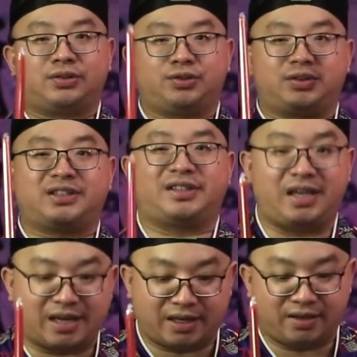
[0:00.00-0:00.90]
you
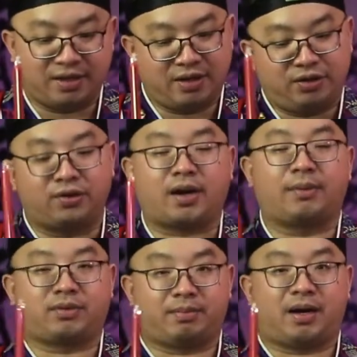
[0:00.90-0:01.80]
see it, you
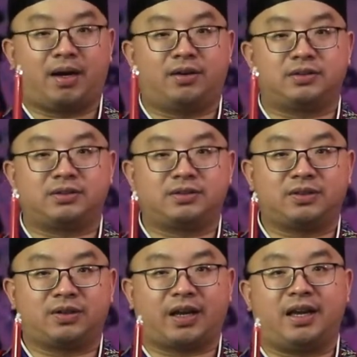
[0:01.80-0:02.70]
come to my house.
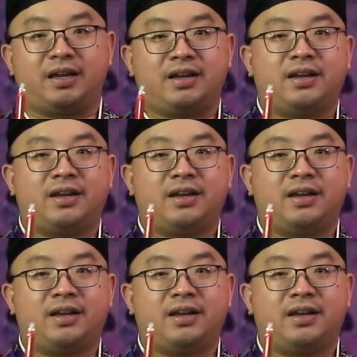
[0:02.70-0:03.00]
Okay?